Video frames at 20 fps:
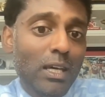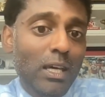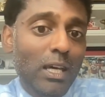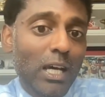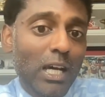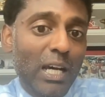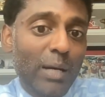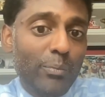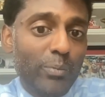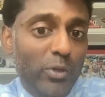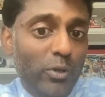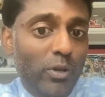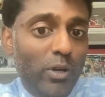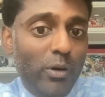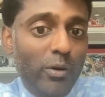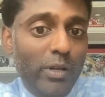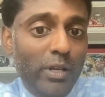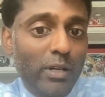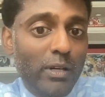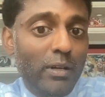
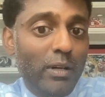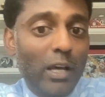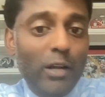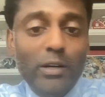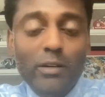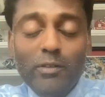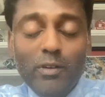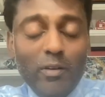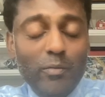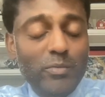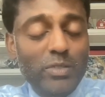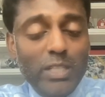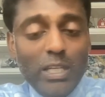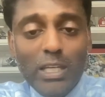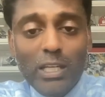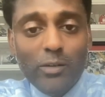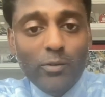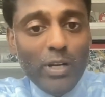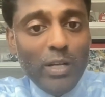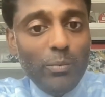Budo here, I don't even know if I'm
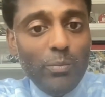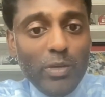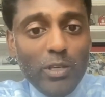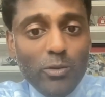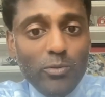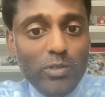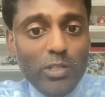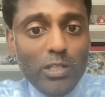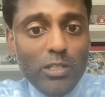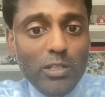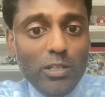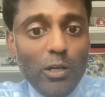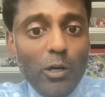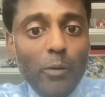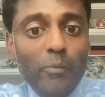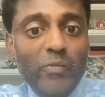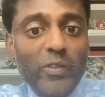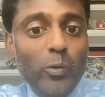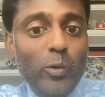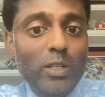saying it right, B-U-T-T-O.
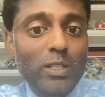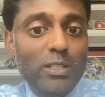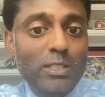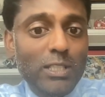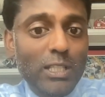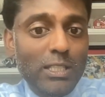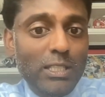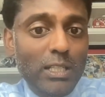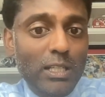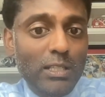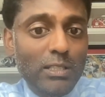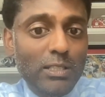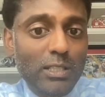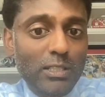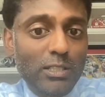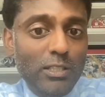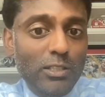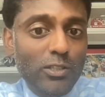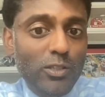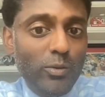He went 6 innings,
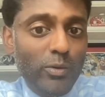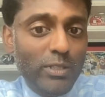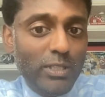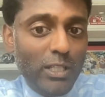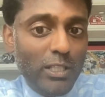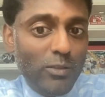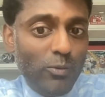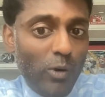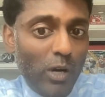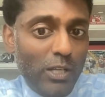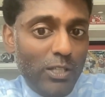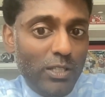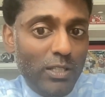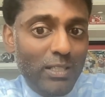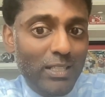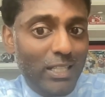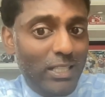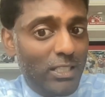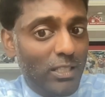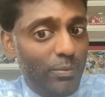6 hits, 2 runs against
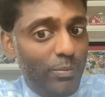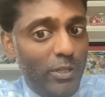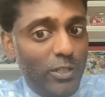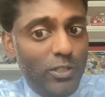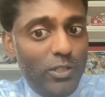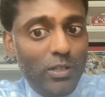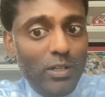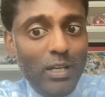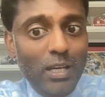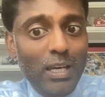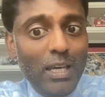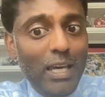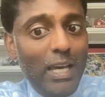Washington. Decent pitcher.